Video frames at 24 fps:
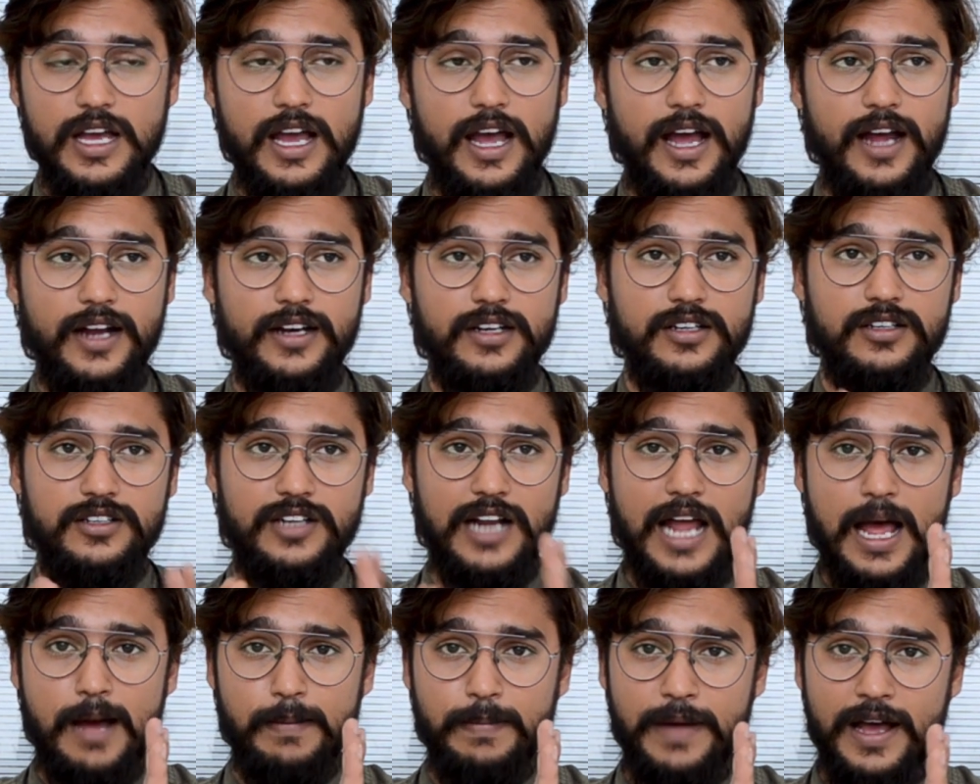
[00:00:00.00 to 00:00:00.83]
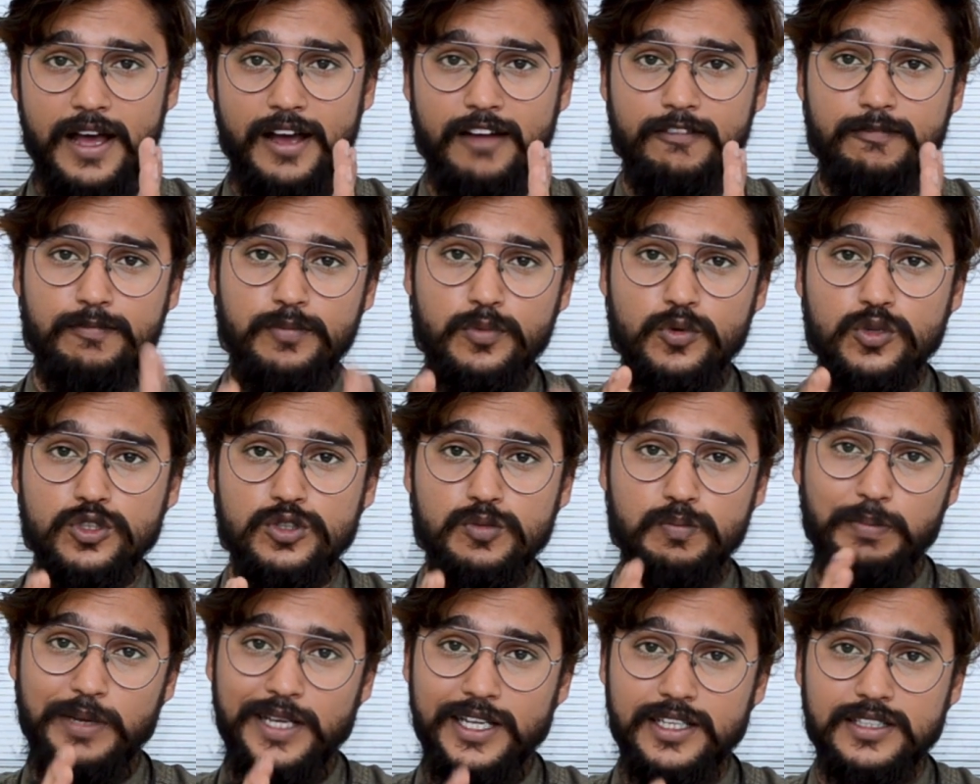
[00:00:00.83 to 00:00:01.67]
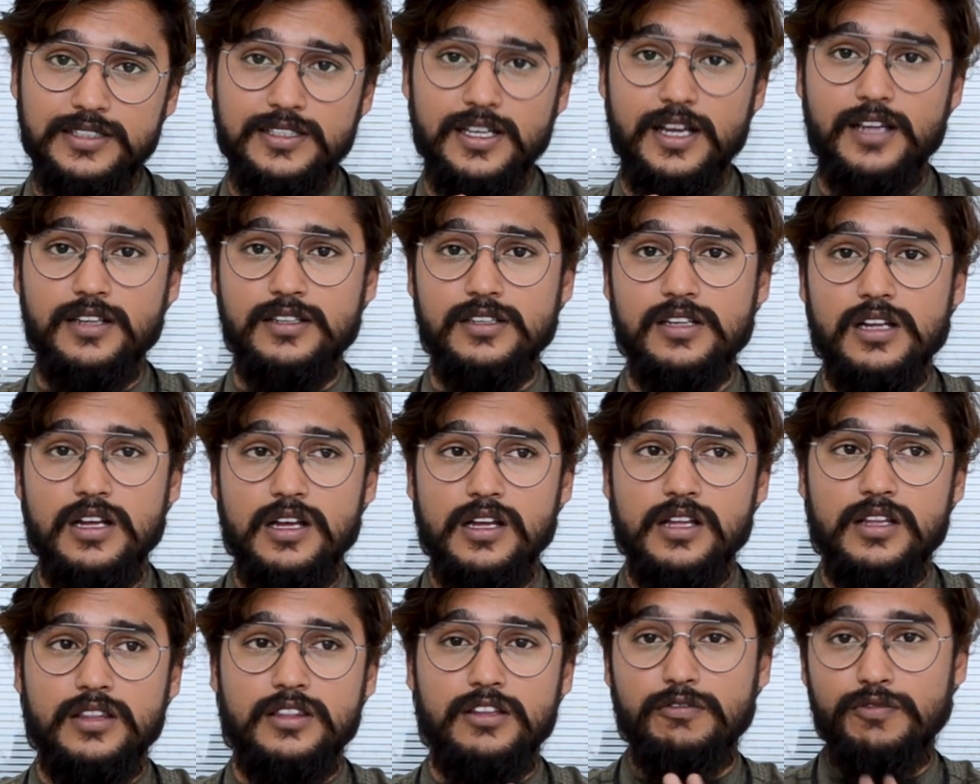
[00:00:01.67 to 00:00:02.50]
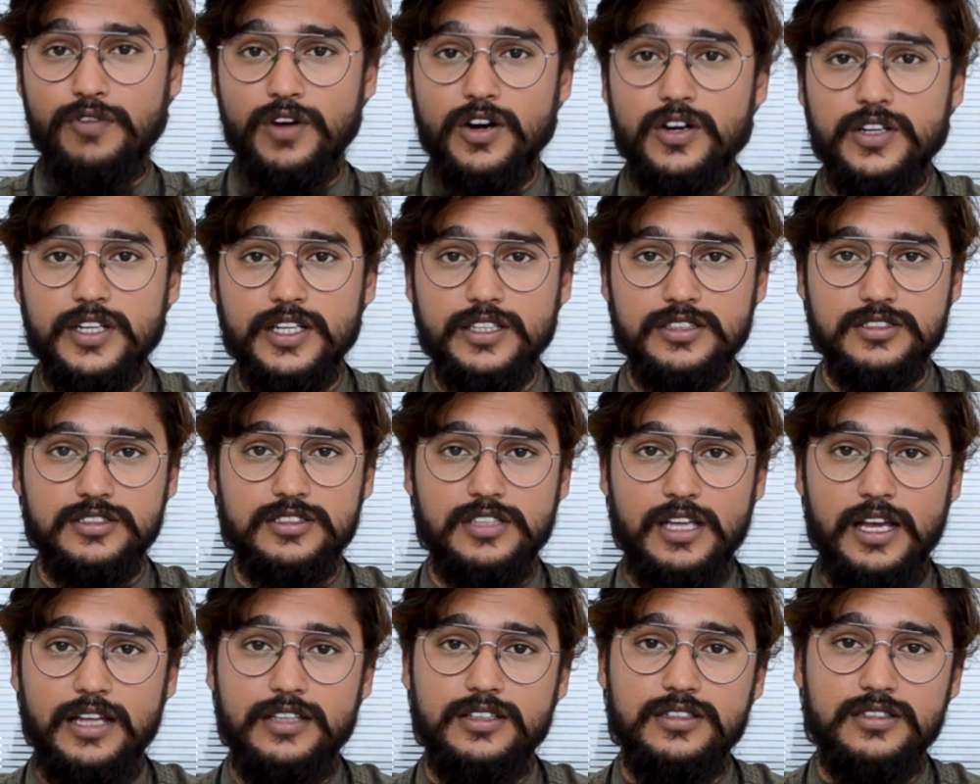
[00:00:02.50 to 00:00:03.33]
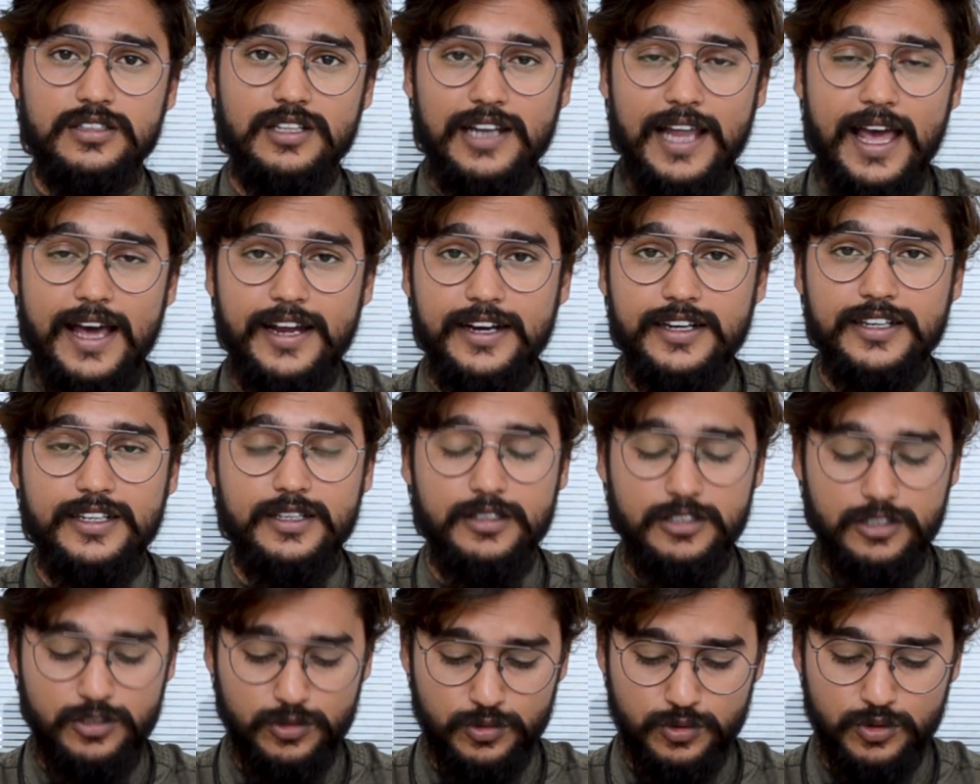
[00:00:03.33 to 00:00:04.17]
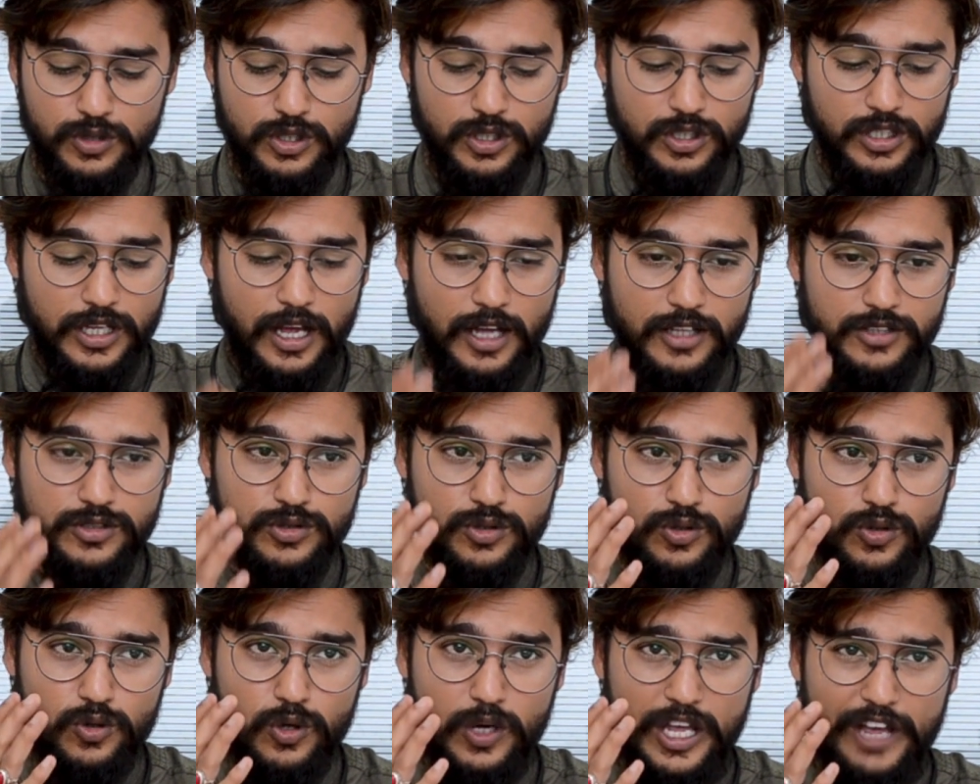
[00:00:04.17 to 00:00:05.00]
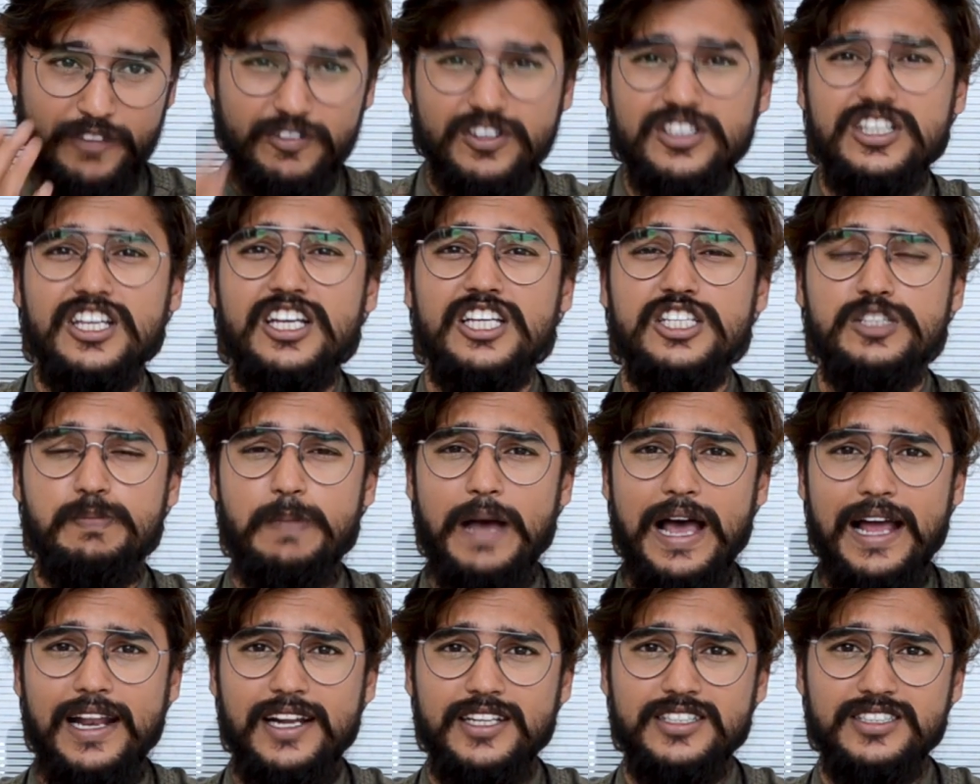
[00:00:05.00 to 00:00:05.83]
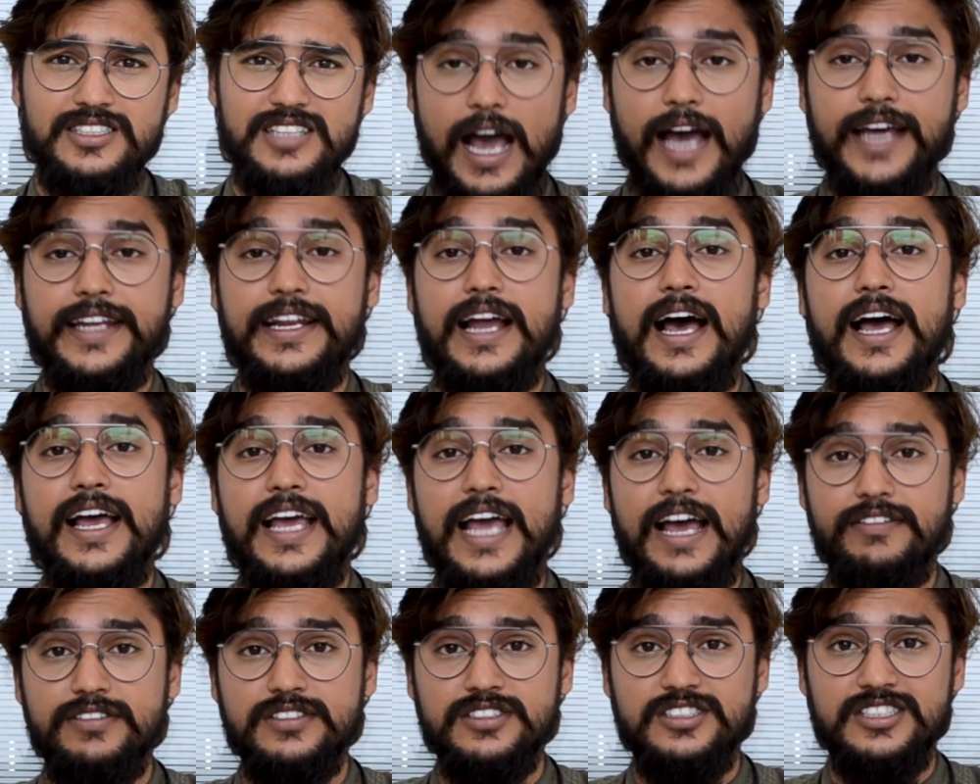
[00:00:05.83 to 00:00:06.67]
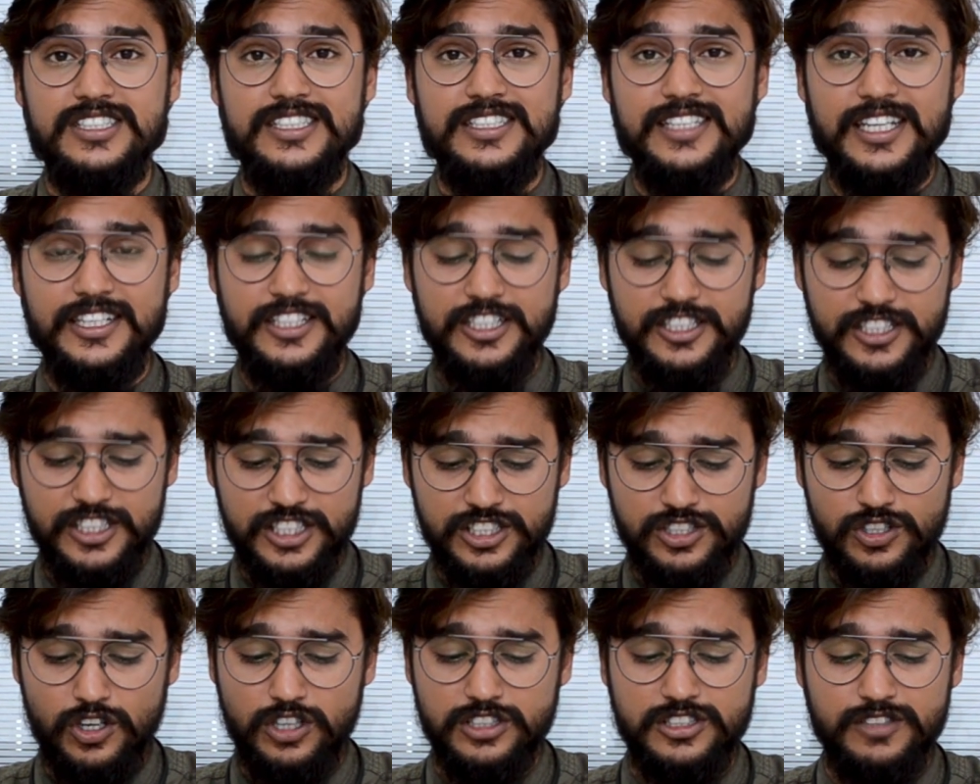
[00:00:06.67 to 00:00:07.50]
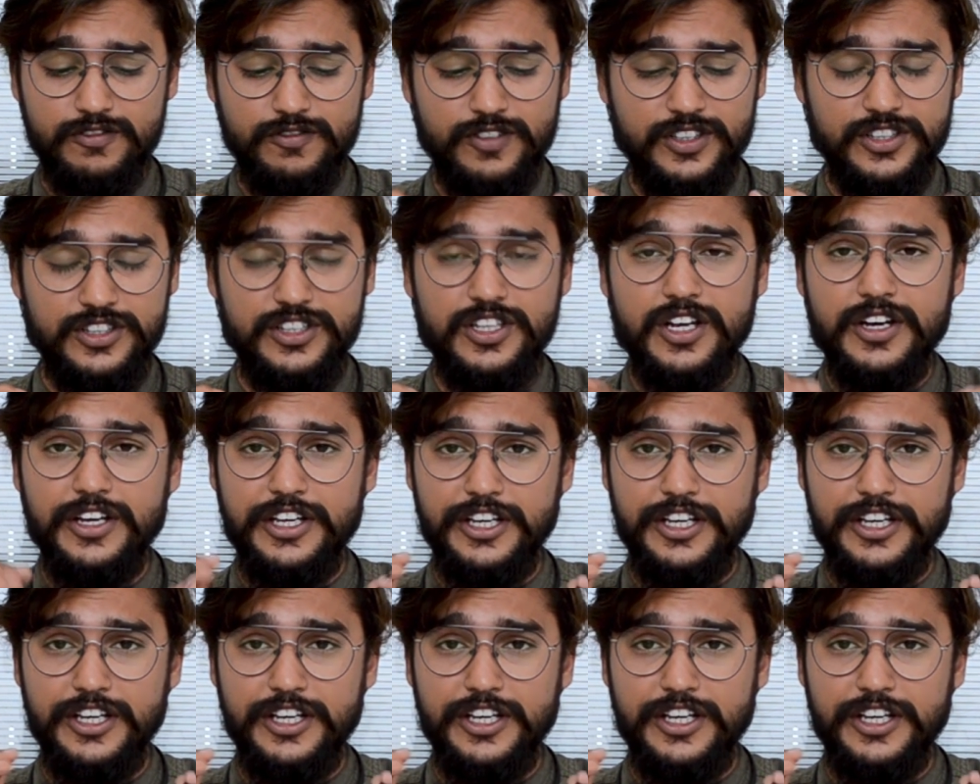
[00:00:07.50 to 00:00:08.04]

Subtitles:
and rap have both bass and the wordings and clarity too. So everything is balanced, and I haven't seen any distortion with the